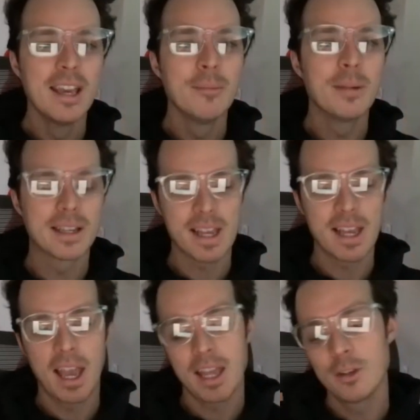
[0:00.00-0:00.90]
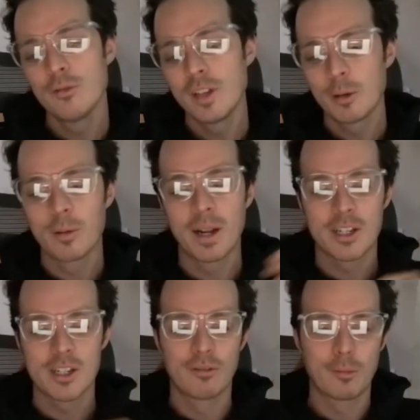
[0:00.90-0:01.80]
Because I do video
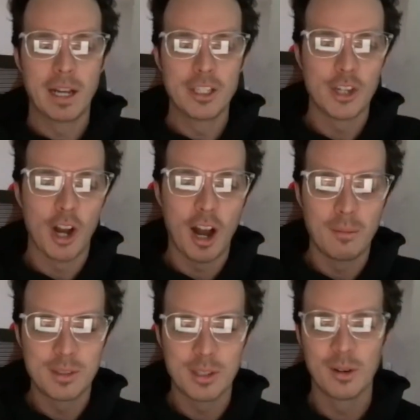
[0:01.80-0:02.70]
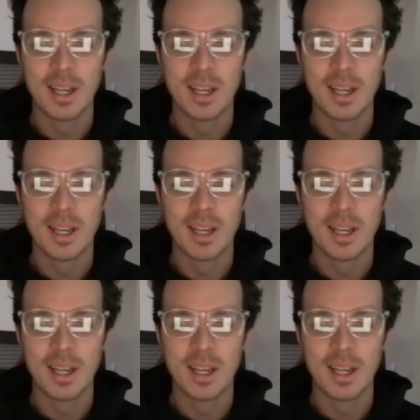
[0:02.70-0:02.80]
production for my job, so